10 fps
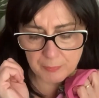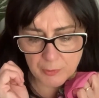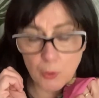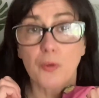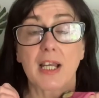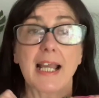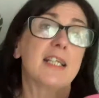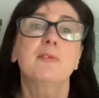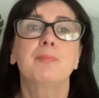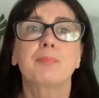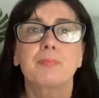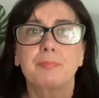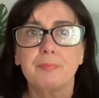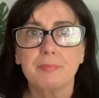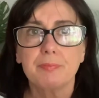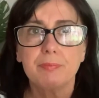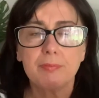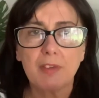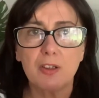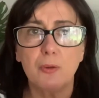North
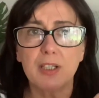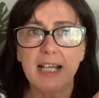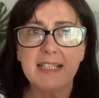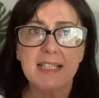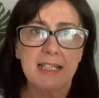Lanes.